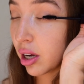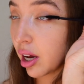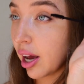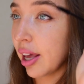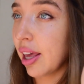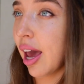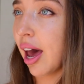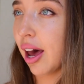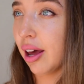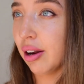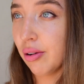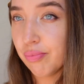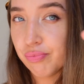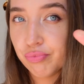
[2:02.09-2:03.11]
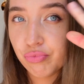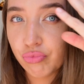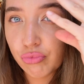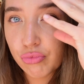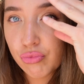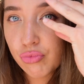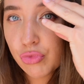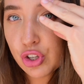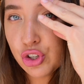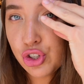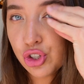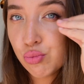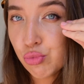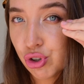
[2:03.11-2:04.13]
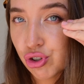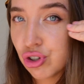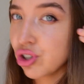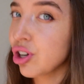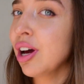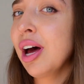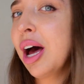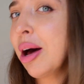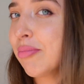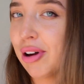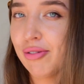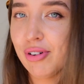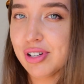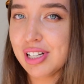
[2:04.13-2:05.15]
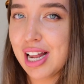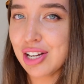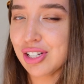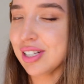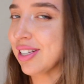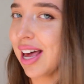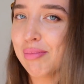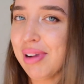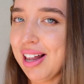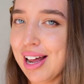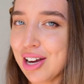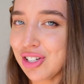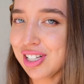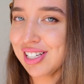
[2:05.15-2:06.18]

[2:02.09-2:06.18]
I can smush my false lashes and my lashes